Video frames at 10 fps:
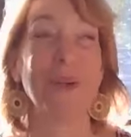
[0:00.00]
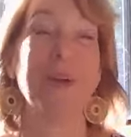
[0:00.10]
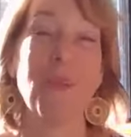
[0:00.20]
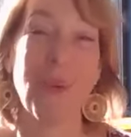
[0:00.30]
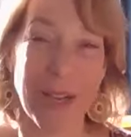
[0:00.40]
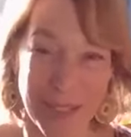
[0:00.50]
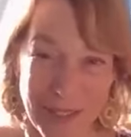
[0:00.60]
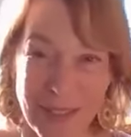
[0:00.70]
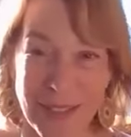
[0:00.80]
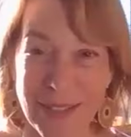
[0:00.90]
we're going to watch
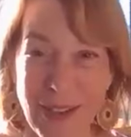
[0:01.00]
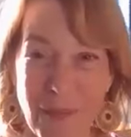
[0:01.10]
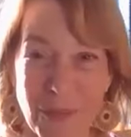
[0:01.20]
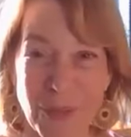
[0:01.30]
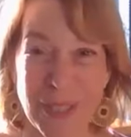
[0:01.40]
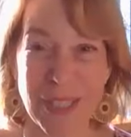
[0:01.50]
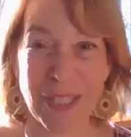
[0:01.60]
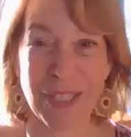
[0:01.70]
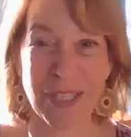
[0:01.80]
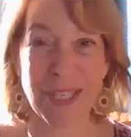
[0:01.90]
this
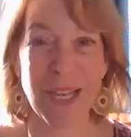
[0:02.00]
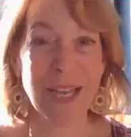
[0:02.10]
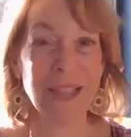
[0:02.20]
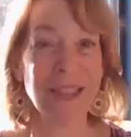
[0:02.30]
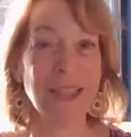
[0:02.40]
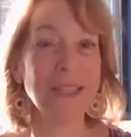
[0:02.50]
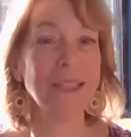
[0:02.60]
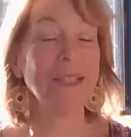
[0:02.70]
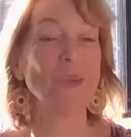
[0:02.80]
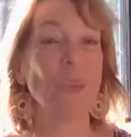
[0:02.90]
conversation.
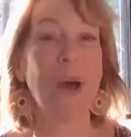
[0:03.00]
This is